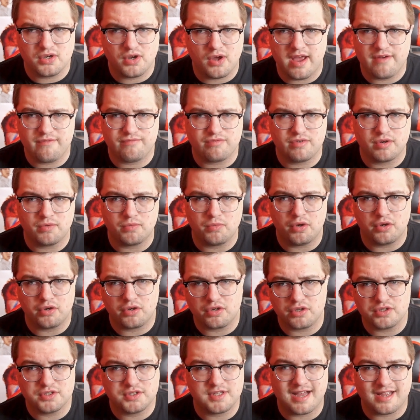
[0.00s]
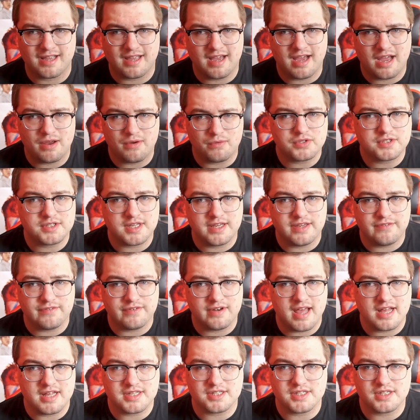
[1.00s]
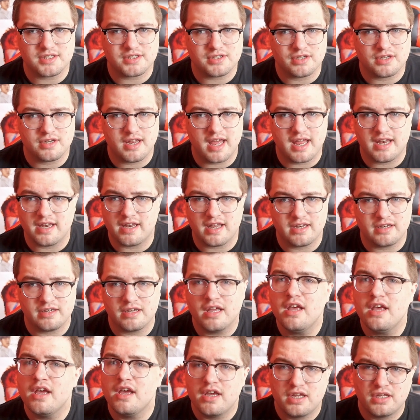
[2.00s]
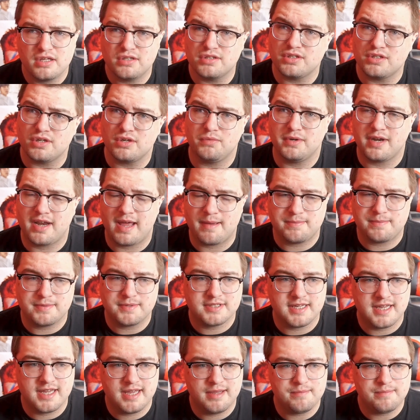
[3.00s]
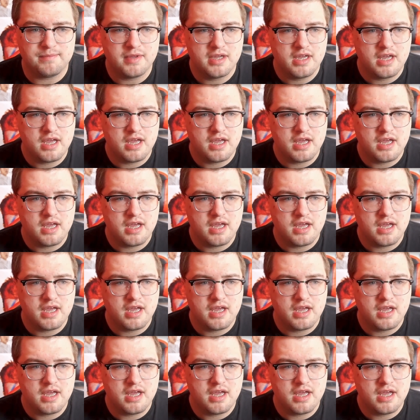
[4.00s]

everyone, because that guy was even hesitant, and then you saw what happened to him.